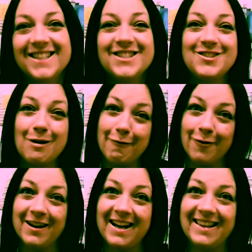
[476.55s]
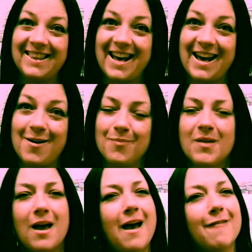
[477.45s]
To everyone out there,
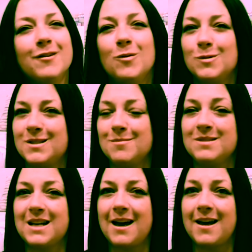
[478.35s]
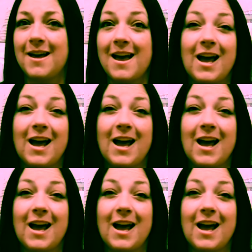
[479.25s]
have an awesome day.